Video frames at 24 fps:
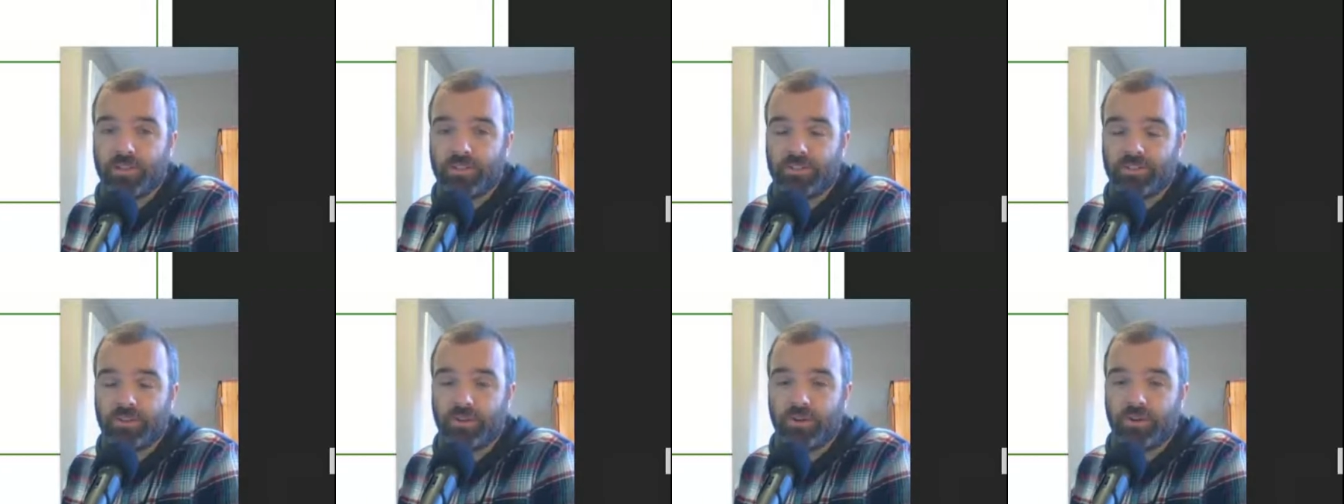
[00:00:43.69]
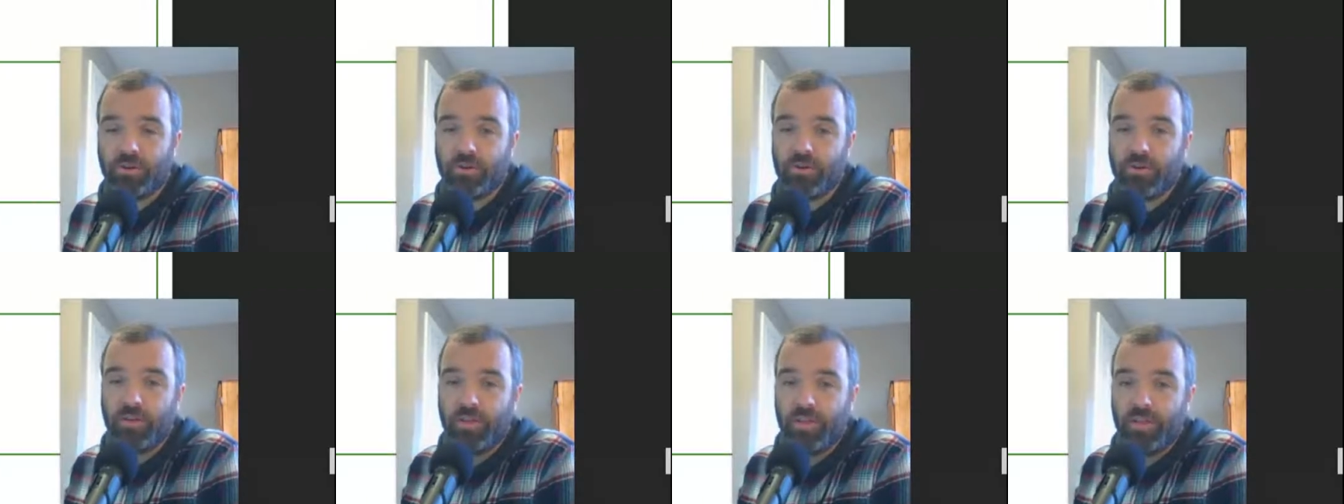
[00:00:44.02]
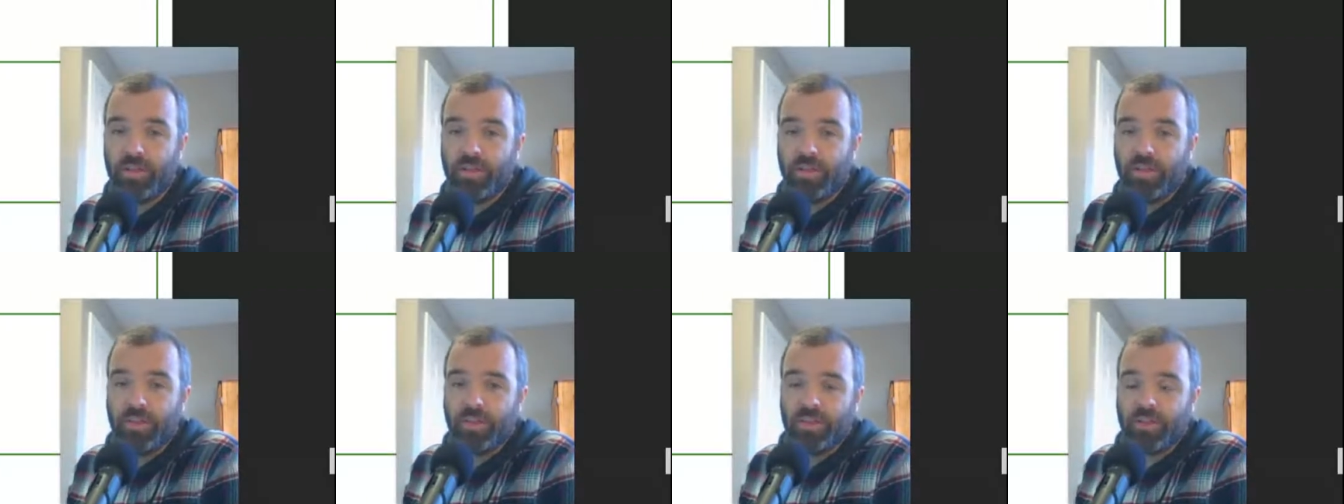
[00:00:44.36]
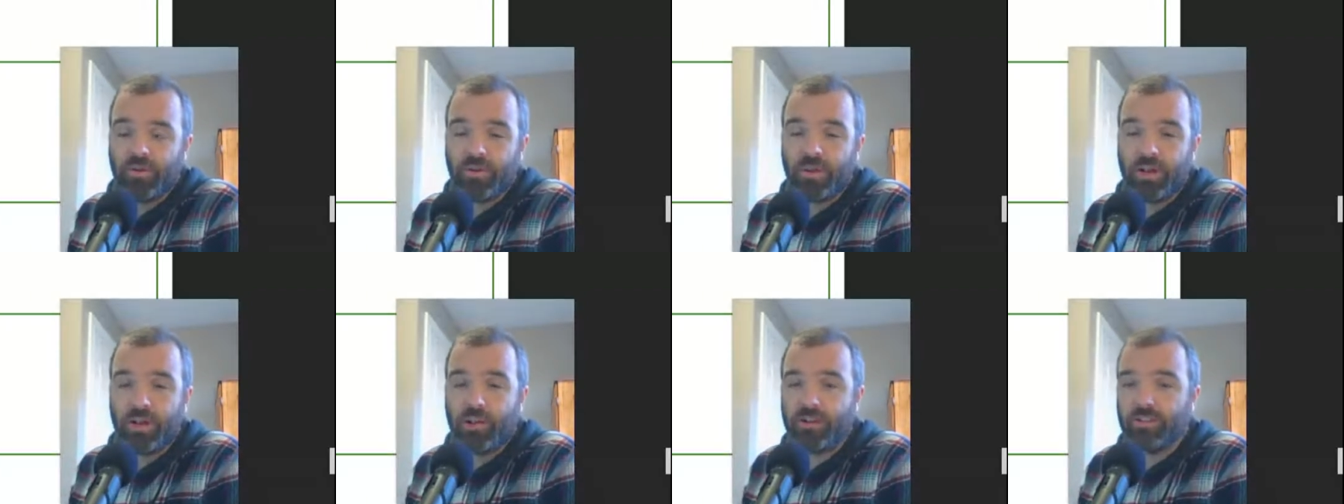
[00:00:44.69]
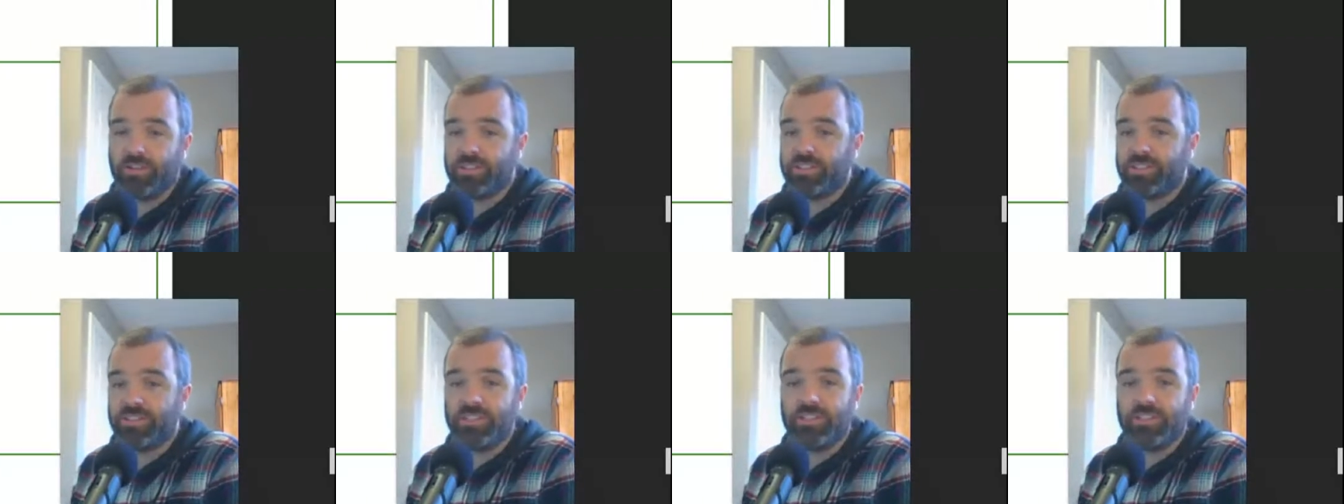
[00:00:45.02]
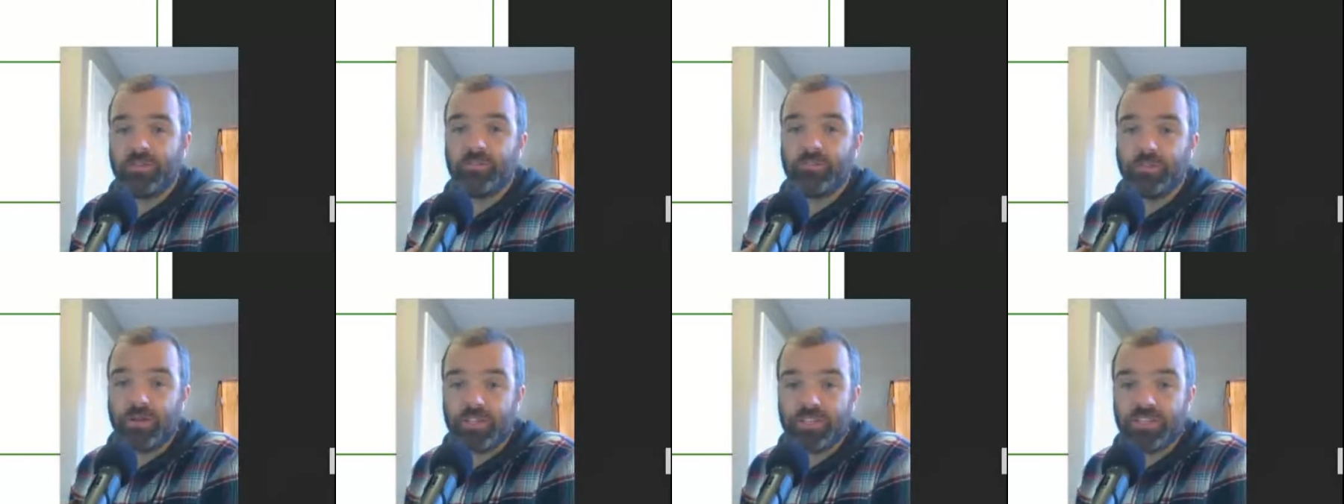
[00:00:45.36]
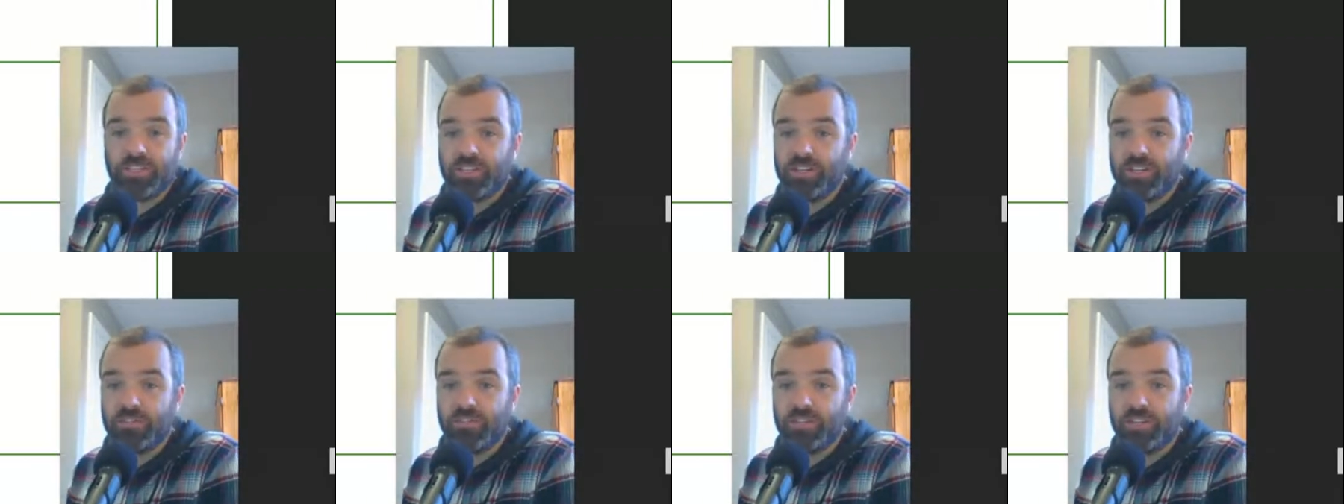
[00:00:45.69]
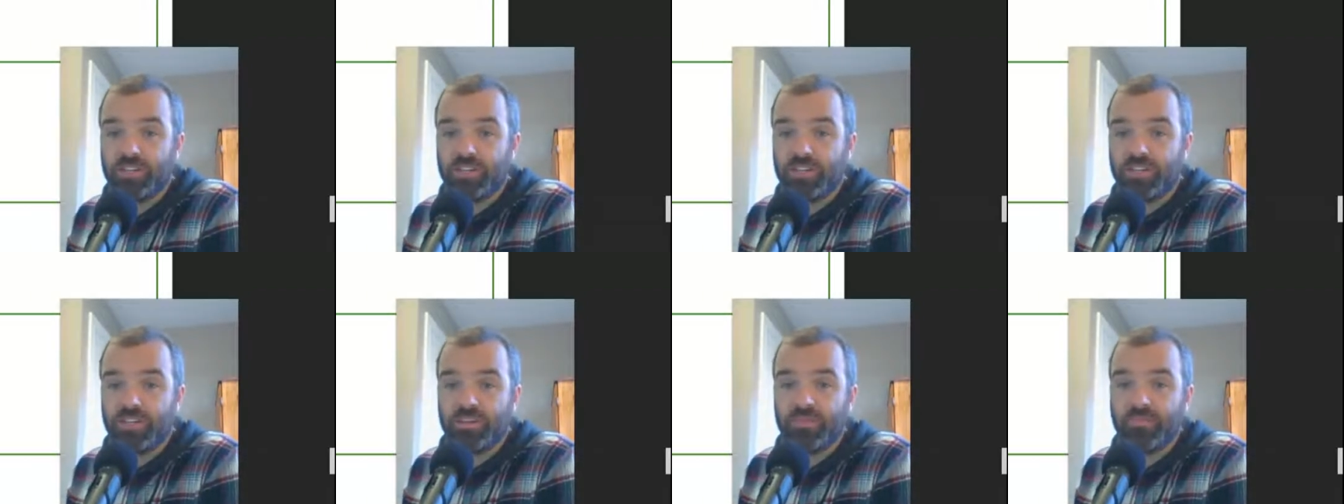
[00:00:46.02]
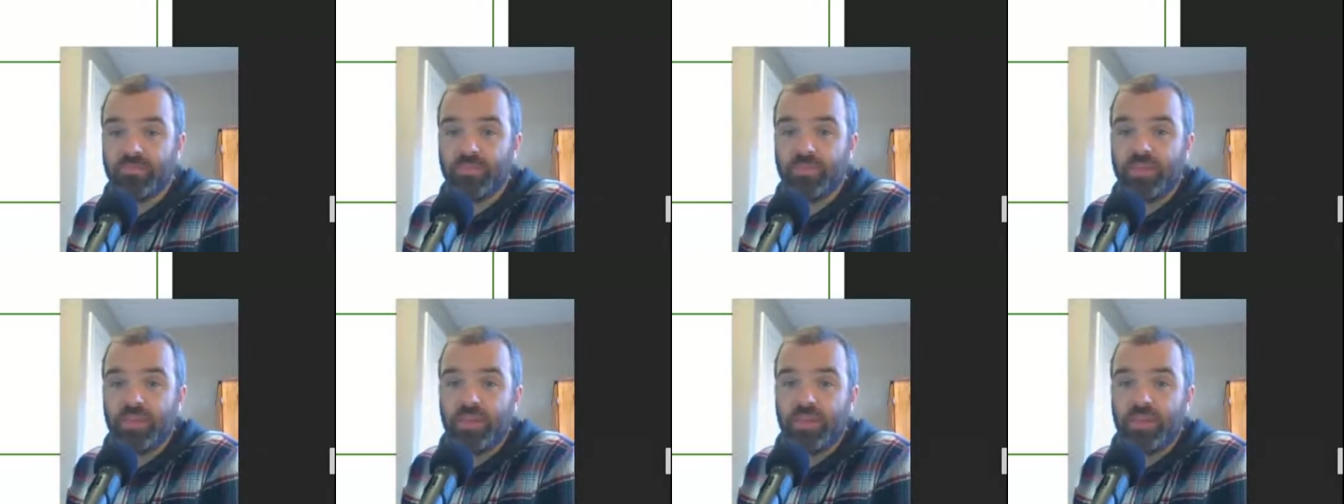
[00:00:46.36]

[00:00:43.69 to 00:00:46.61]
So, Congress sets a budget every year,